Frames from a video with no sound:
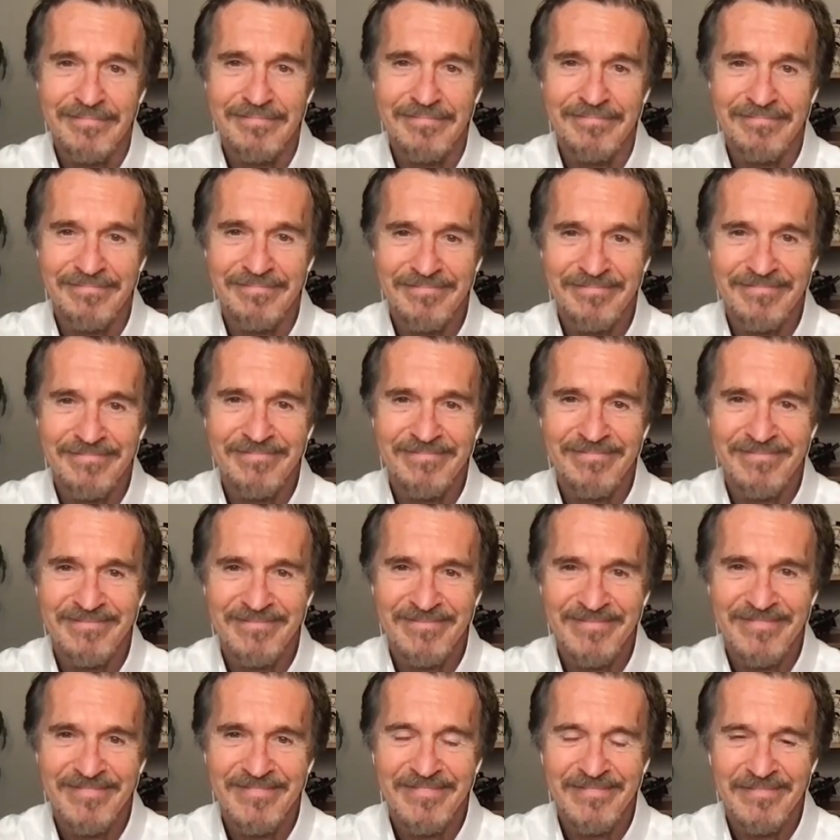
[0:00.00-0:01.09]

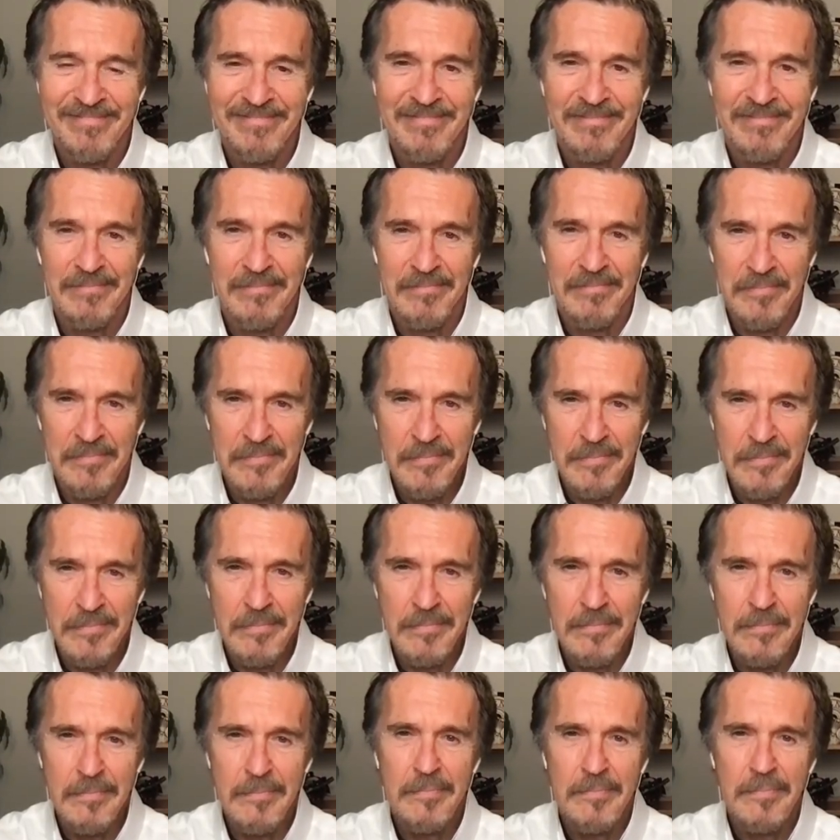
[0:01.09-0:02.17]

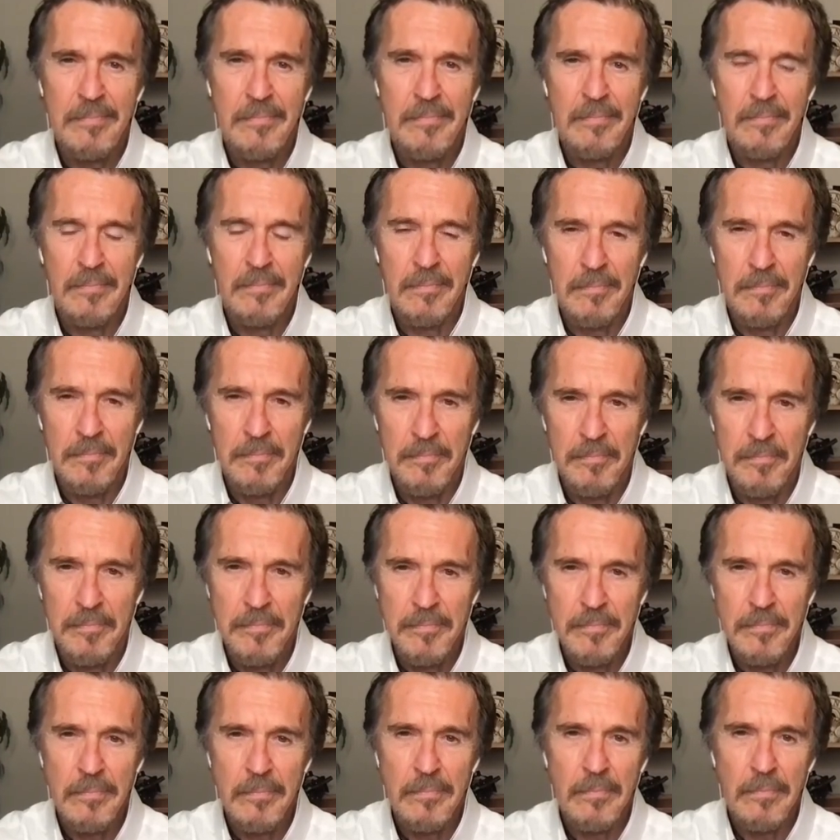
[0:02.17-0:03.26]

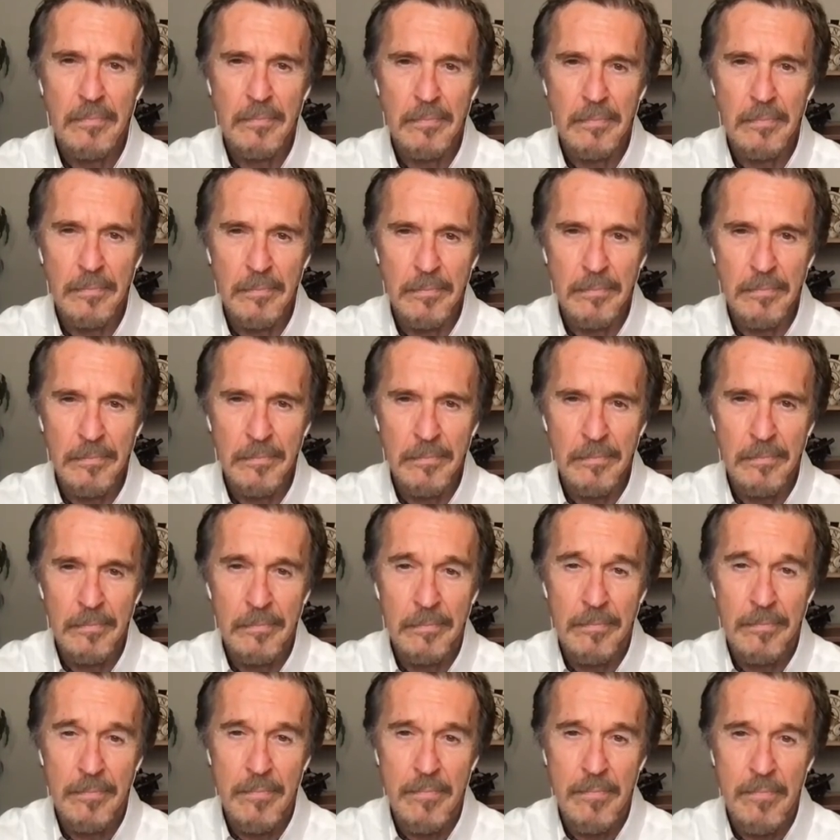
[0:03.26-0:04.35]

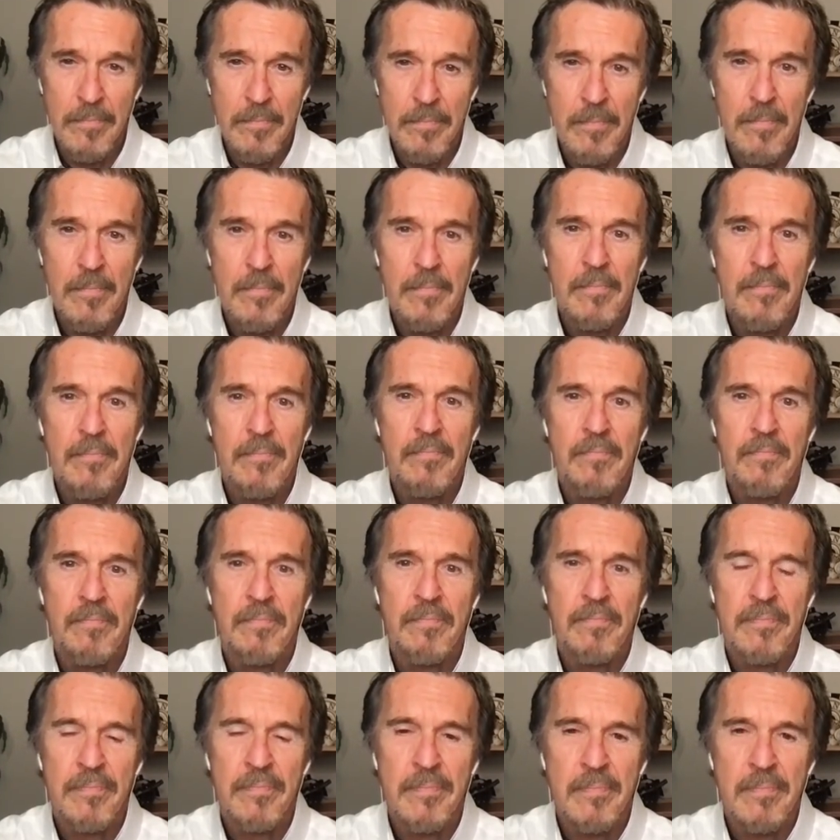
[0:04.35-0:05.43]

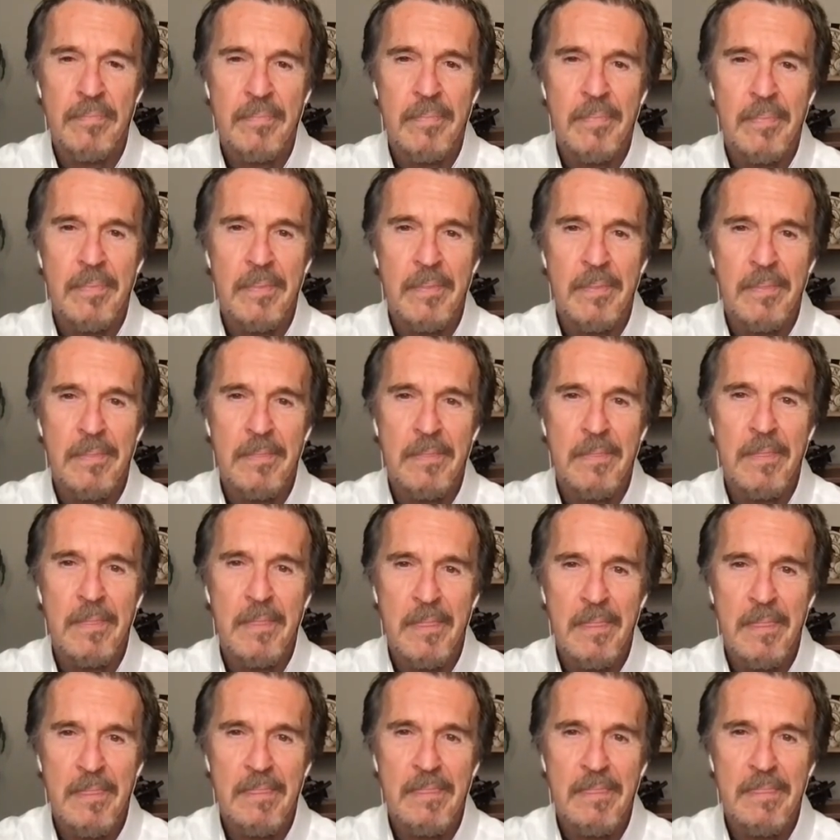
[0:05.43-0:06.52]

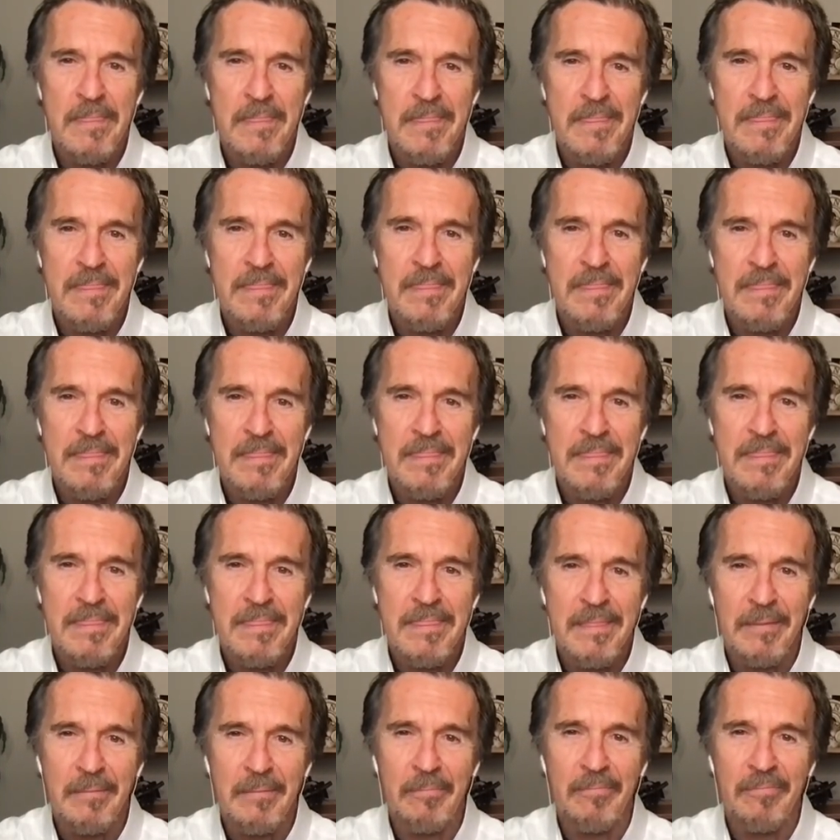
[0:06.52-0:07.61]

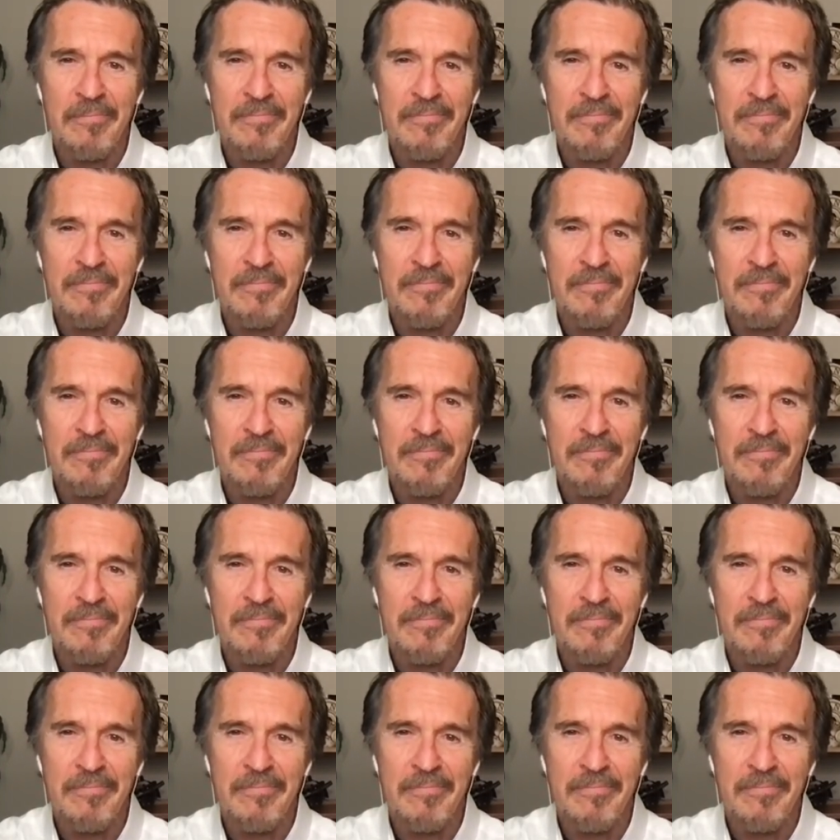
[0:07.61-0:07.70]
No words are spoken by the person on screen.